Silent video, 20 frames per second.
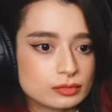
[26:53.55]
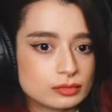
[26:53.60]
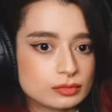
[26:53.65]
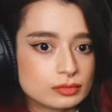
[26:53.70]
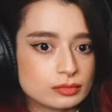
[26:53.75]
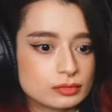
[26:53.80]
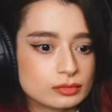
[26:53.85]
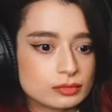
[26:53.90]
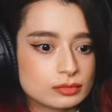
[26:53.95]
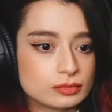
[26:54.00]

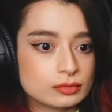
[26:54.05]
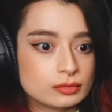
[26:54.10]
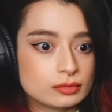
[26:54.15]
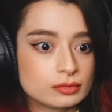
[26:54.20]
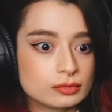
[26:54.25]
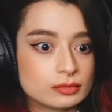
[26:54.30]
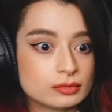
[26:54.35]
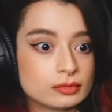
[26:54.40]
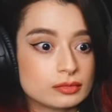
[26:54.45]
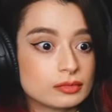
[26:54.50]

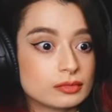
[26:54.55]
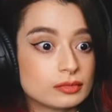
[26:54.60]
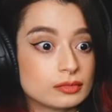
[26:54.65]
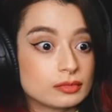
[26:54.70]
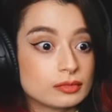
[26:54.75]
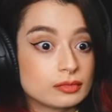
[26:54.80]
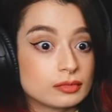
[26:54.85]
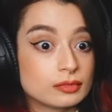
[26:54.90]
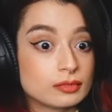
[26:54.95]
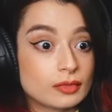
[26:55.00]

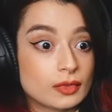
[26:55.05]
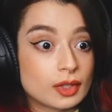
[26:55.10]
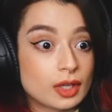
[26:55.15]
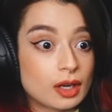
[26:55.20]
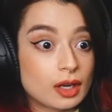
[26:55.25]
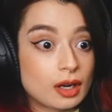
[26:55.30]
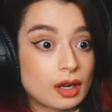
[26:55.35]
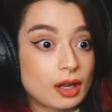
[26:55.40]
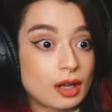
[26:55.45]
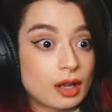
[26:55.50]

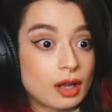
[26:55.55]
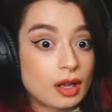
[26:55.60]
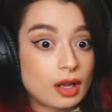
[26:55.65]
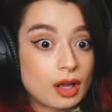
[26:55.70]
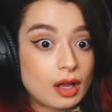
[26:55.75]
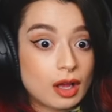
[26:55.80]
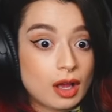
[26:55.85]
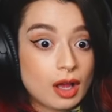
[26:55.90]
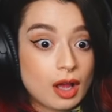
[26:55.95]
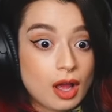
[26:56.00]

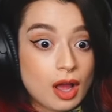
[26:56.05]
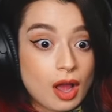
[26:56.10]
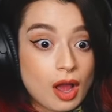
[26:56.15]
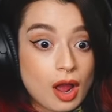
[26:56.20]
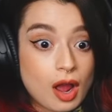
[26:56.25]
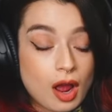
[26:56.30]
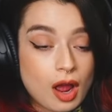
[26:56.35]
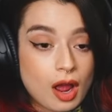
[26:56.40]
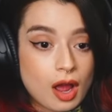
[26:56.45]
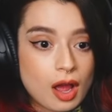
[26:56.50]

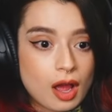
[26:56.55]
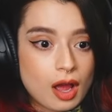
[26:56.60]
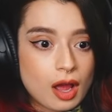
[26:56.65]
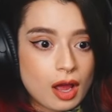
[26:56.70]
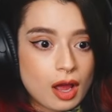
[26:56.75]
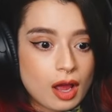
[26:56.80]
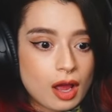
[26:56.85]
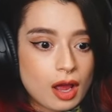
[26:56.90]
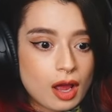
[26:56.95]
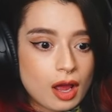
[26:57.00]

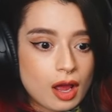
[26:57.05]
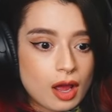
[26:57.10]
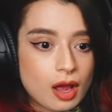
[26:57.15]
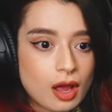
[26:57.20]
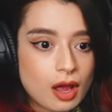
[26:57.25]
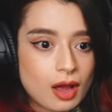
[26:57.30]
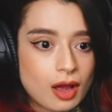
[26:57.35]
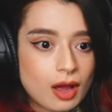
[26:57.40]
No one is speaking in this clip.